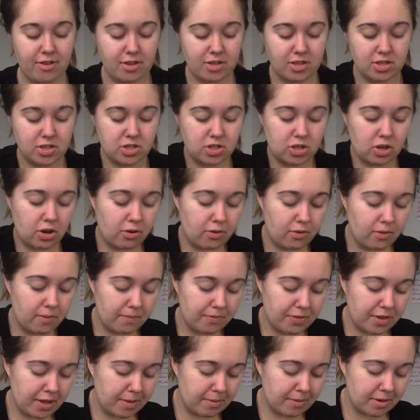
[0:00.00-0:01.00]
So
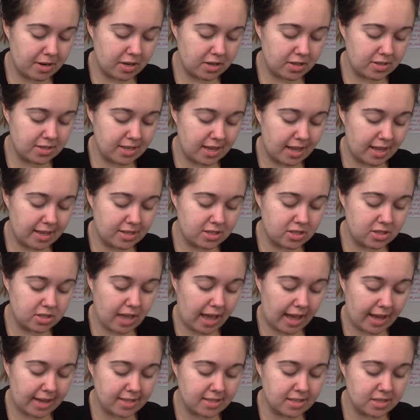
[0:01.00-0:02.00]
I'm going to say
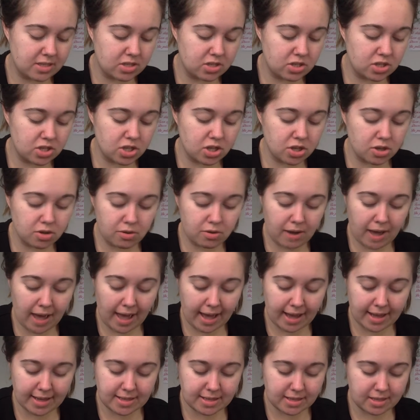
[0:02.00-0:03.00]
x is 2,
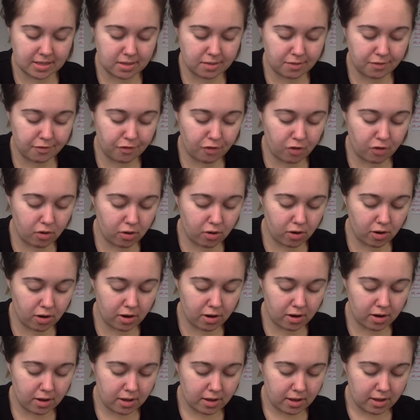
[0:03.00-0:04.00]
x is 4,
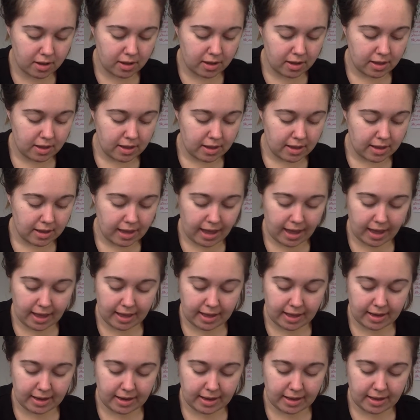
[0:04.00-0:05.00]

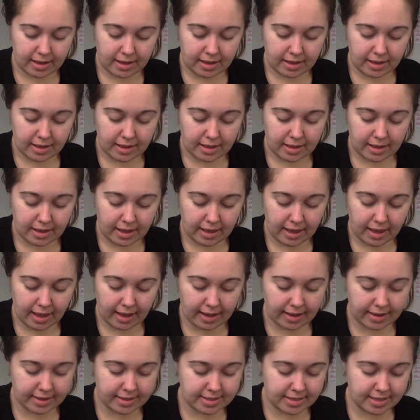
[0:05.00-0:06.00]
and
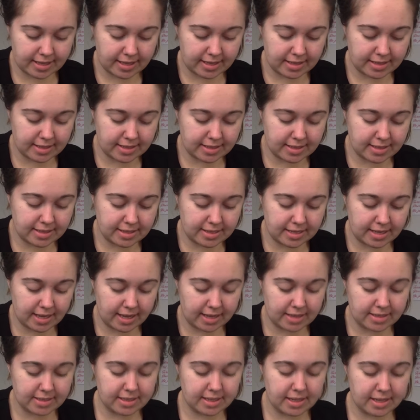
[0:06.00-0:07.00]
x is
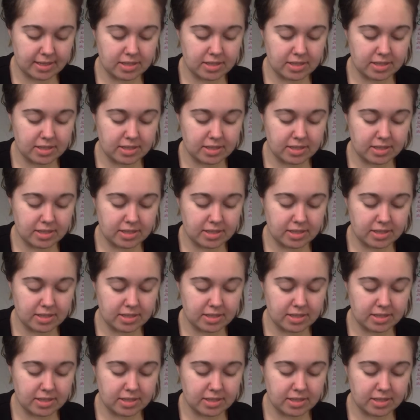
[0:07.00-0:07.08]
6.